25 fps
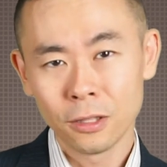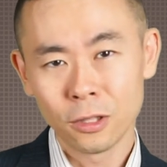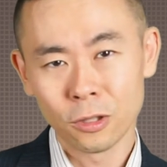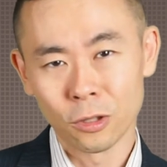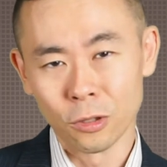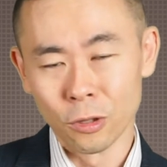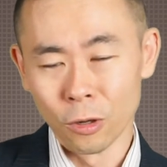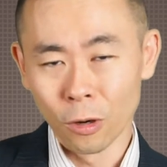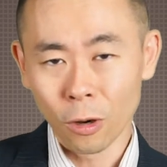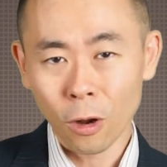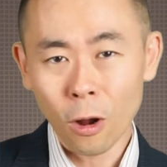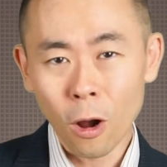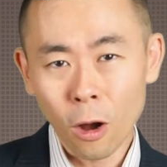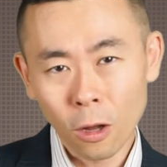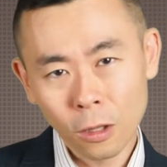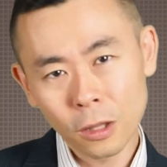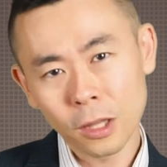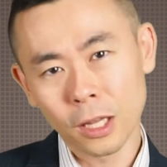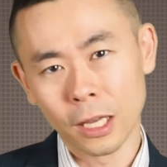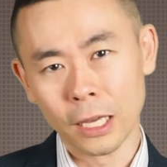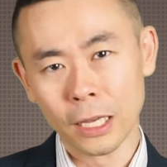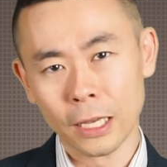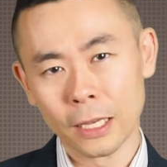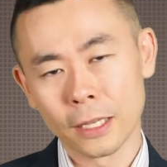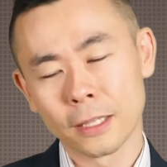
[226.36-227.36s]
to your
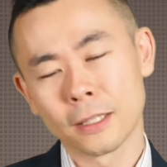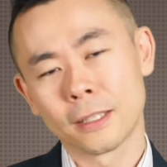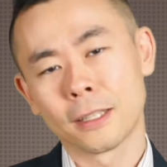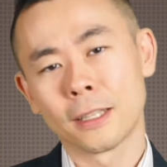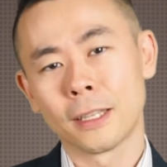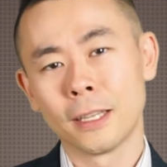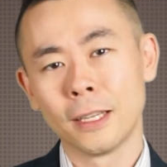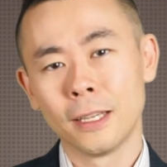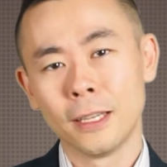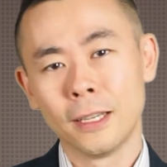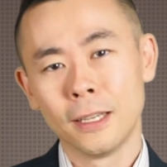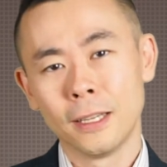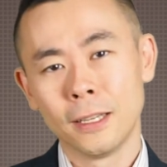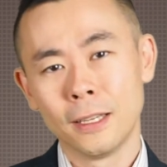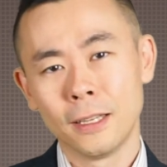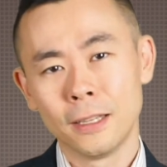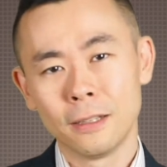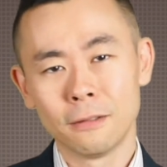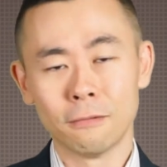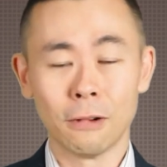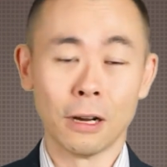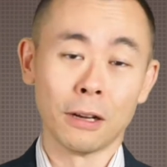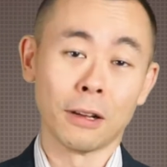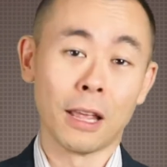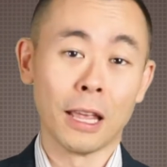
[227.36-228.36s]
context,
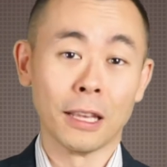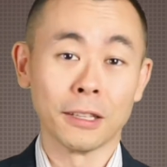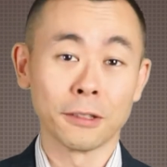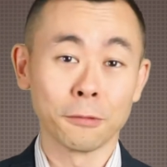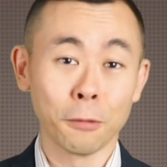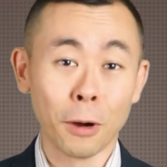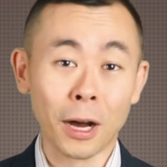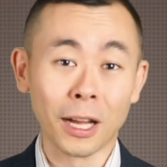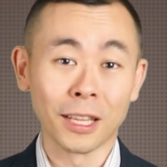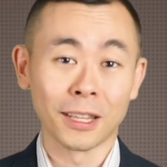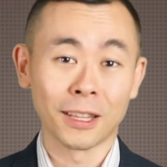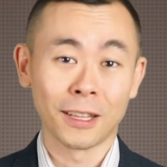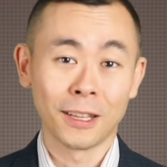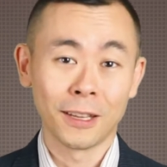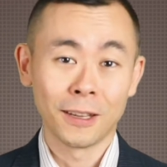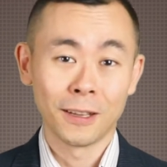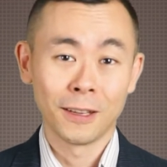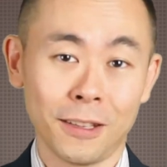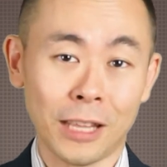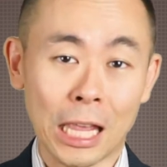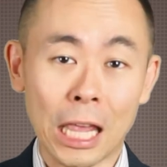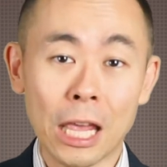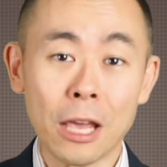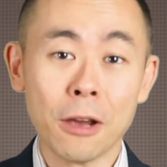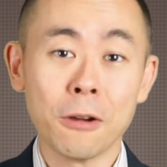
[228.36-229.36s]
well, guess what?
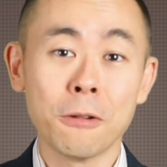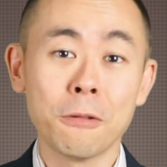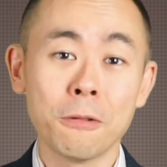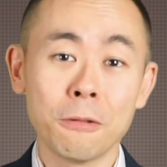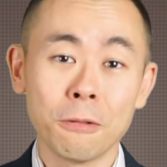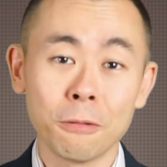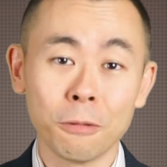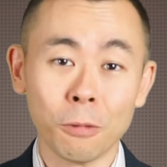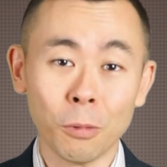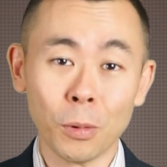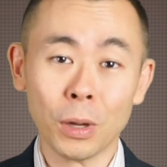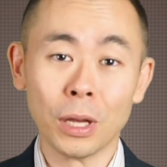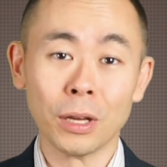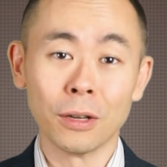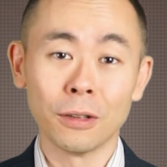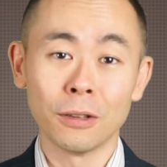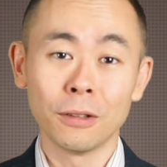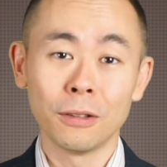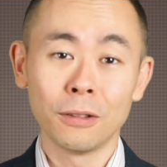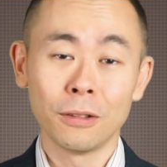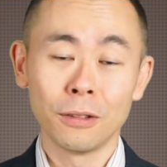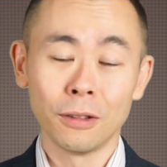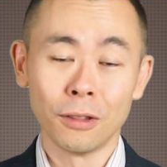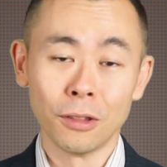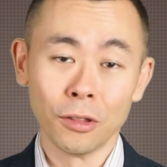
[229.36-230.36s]
You
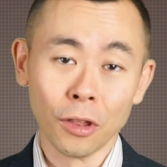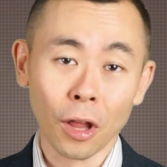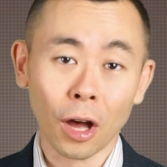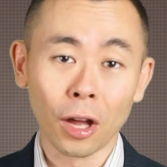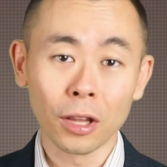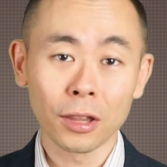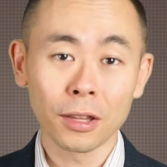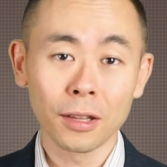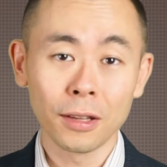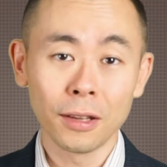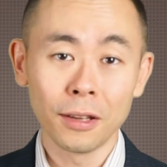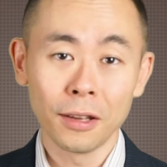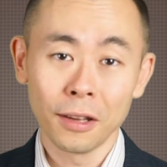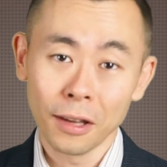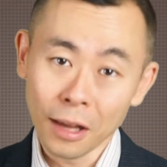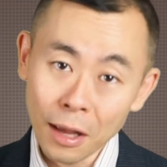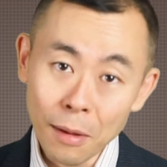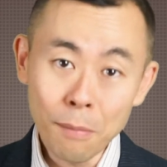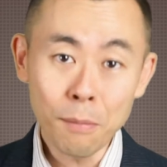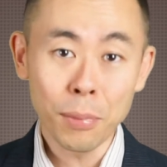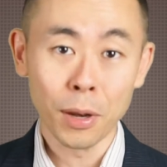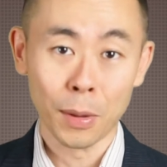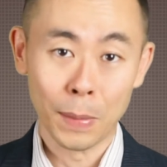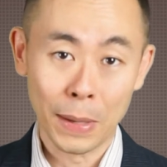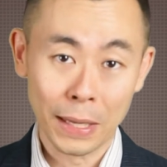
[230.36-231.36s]
will not
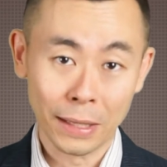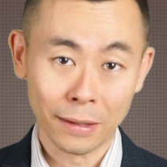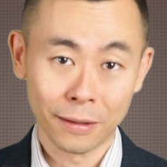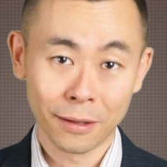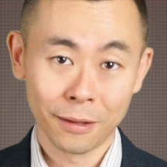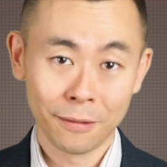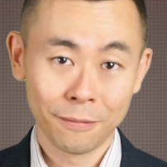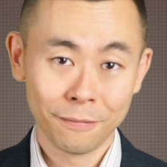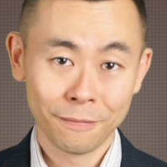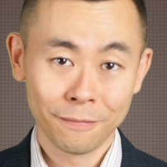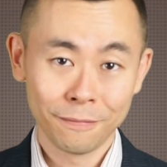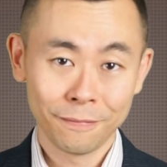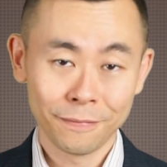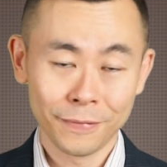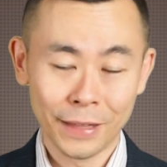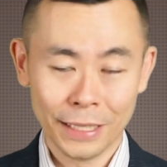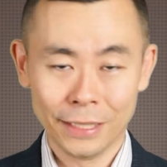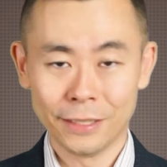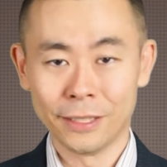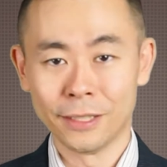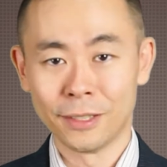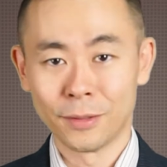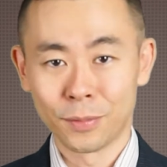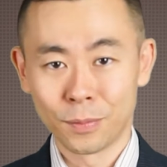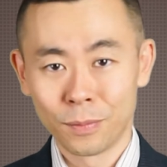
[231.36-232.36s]
implement.
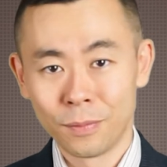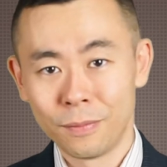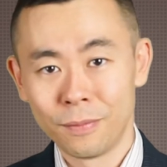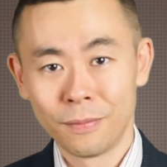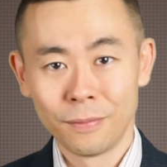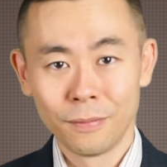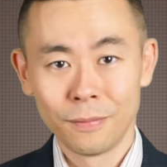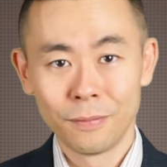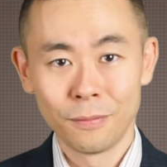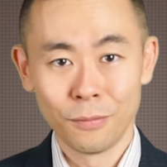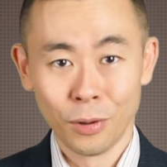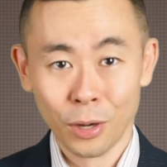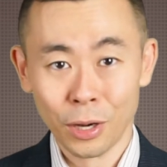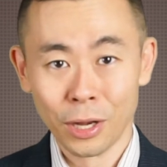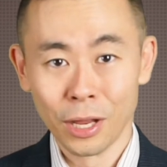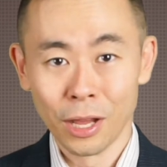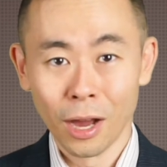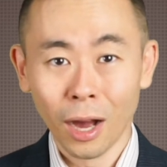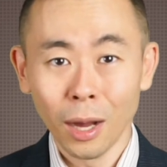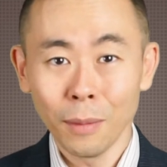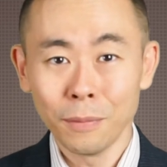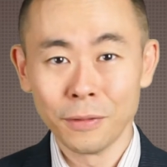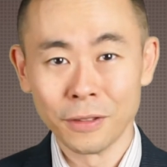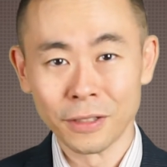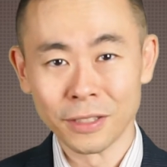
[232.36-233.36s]
This is pretty
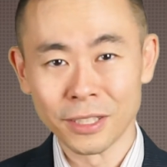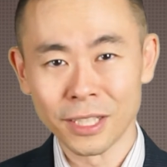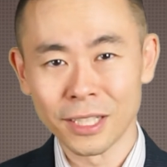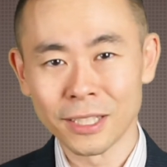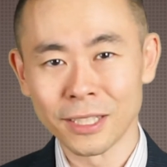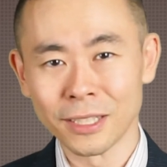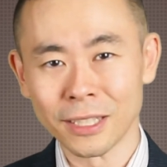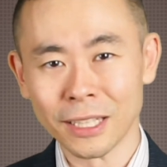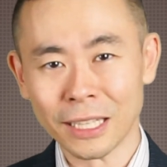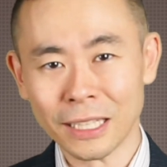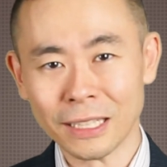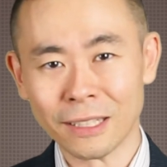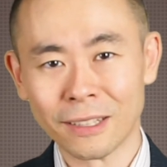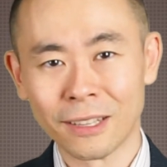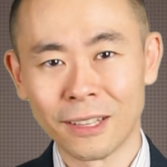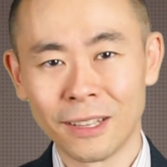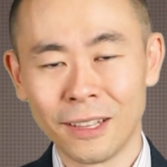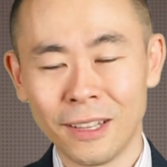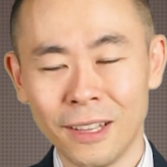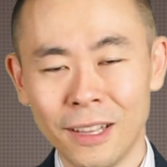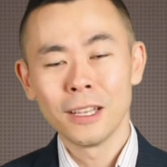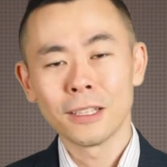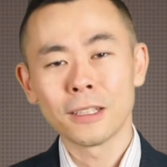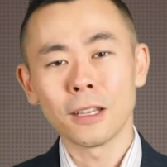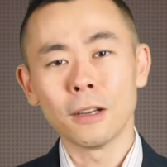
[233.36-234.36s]
obvious, isn't it?
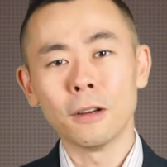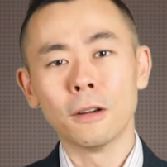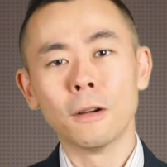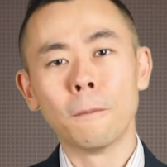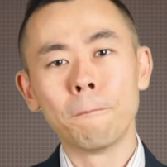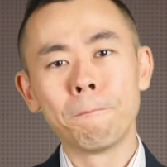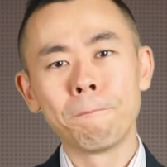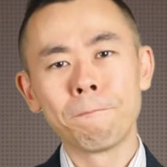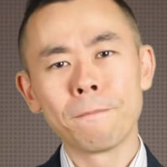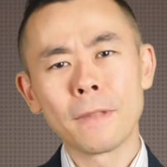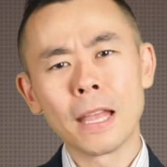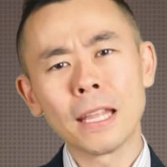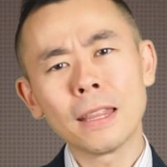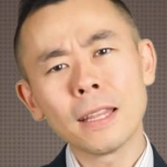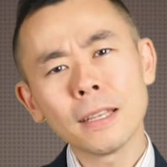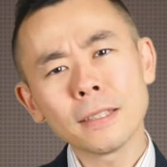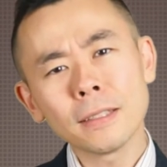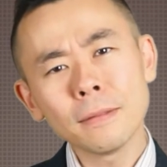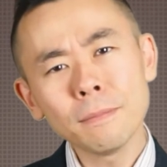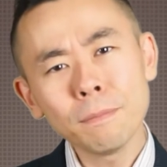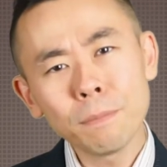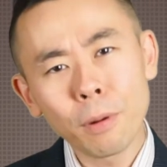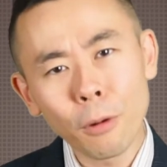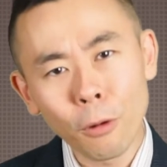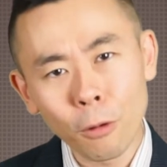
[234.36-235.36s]
So it is
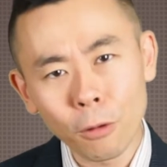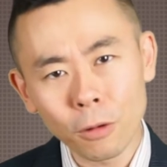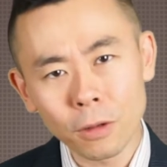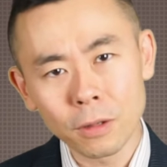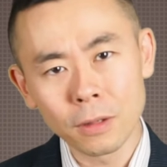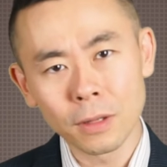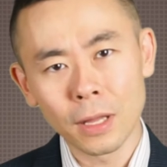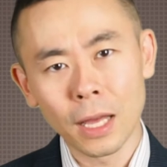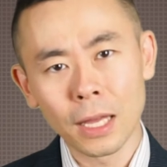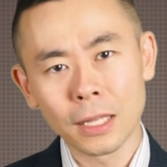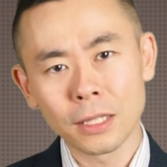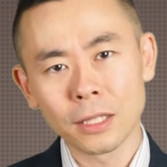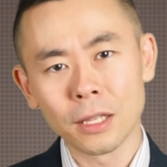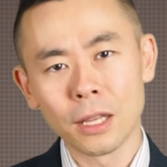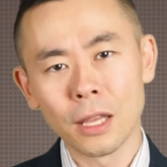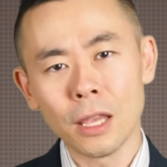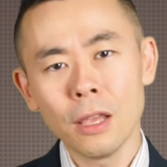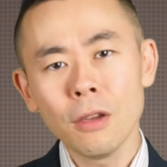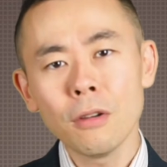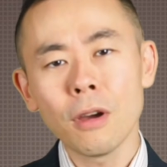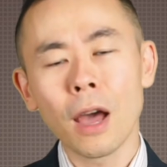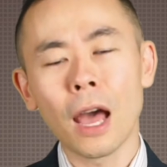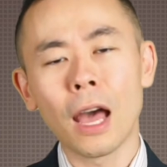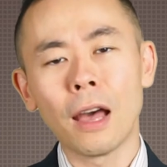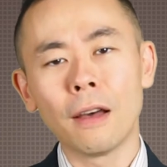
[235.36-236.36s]
important that
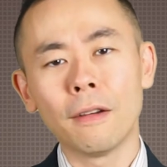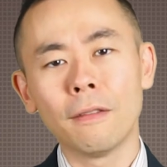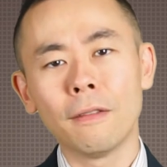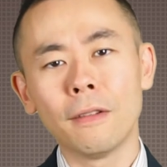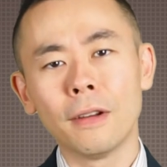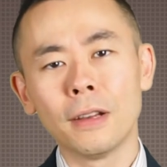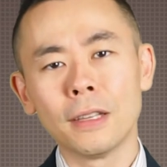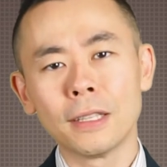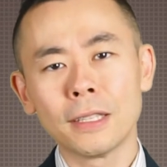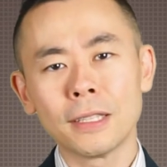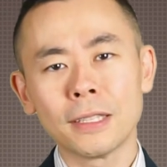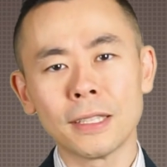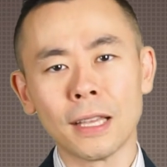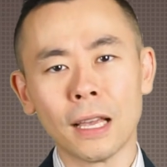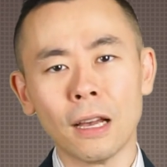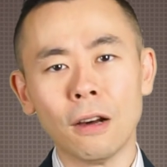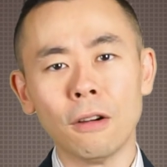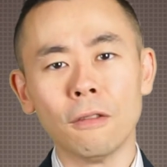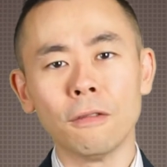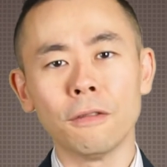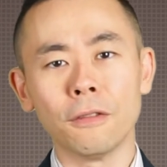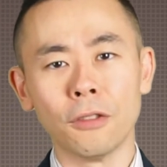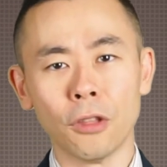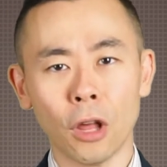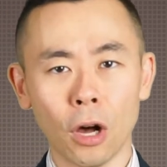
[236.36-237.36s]
you have
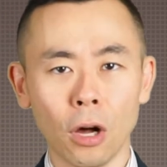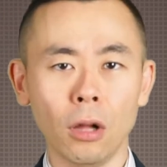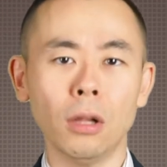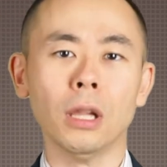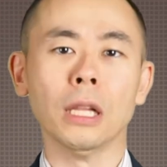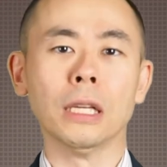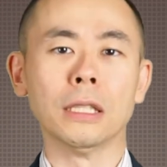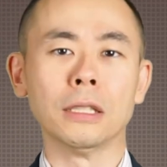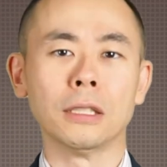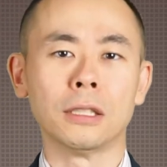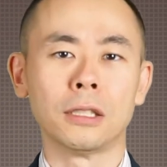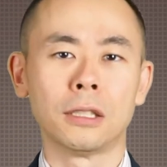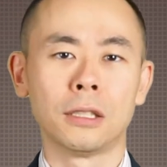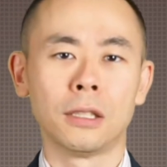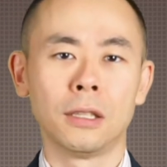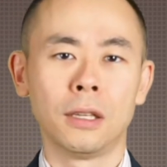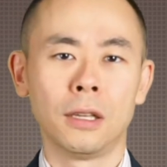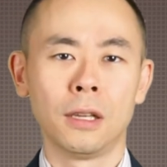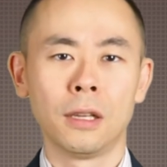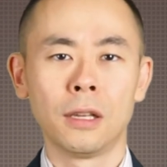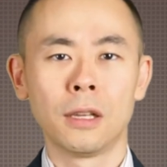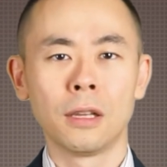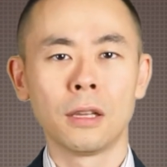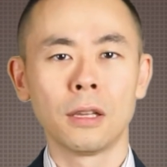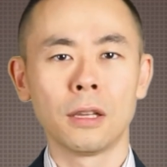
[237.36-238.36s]
self-knowledge.
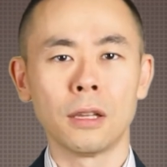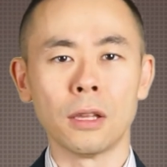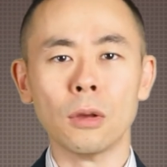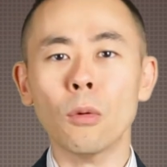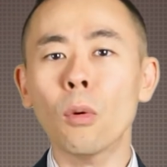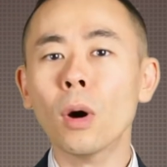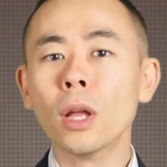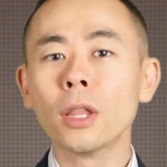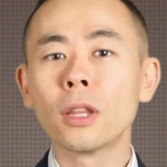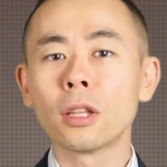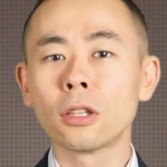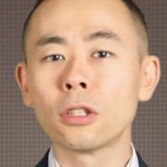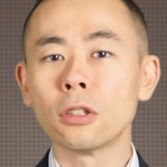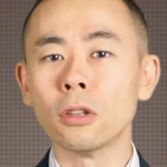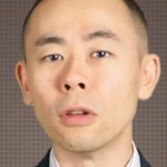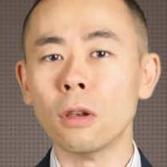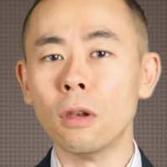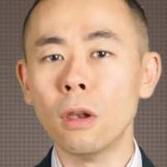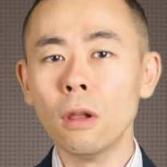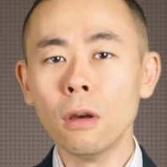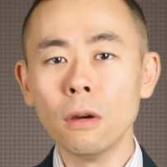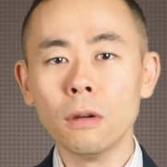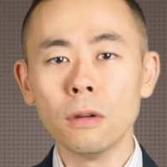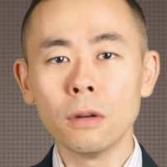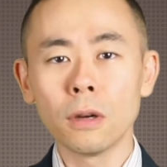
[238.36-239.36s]
You want to
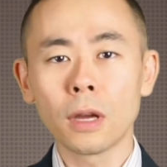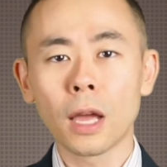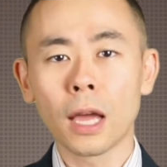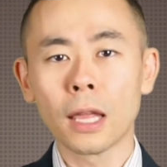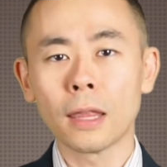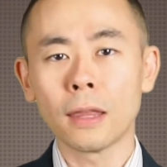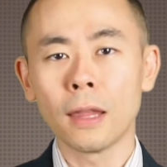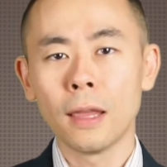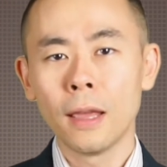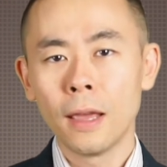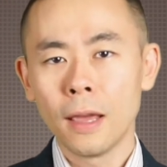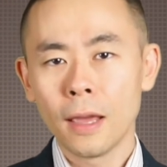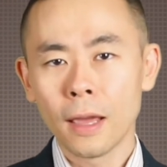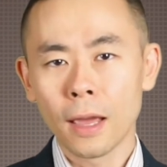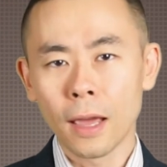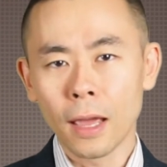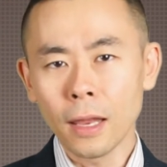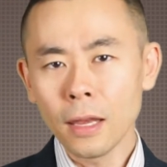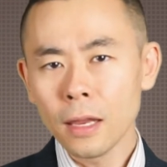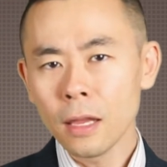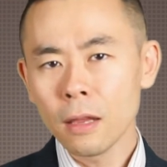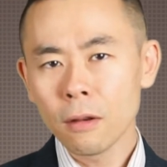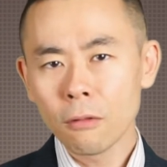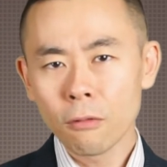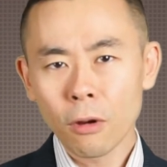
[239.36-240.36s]
look at any